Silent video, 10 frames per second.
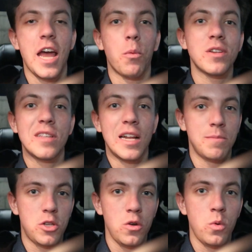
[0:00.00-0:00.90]
Now what does
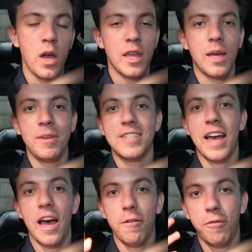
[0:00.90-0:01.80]
that do? That means
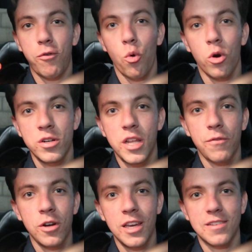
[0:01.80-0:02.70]
I have 4
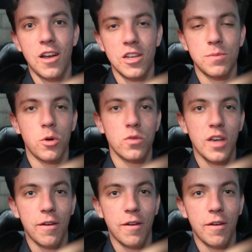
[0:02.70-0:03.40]
different exhaust modes.